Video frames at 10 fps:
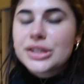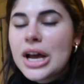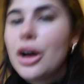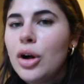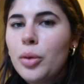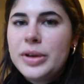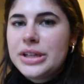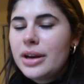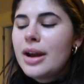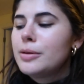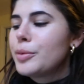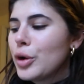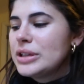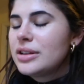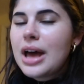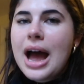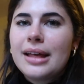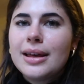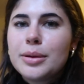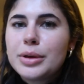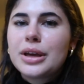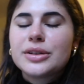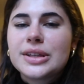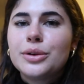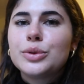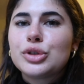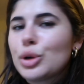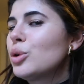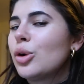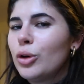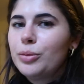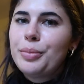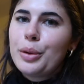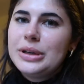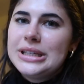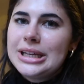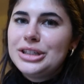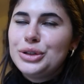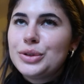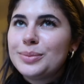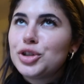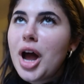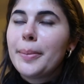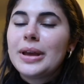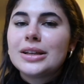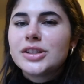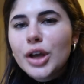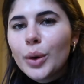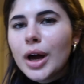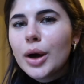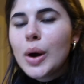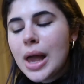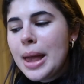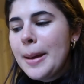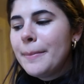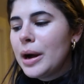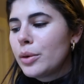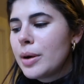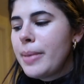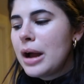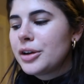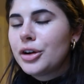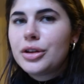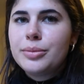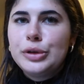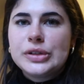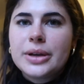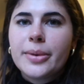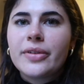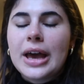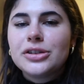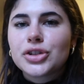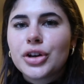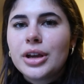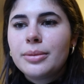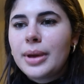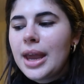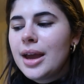Got home, we didn't end up going to the Highline because it was so cold, but we did do some shopping in Soho. But we're about to go to the Museum of Ice Cream,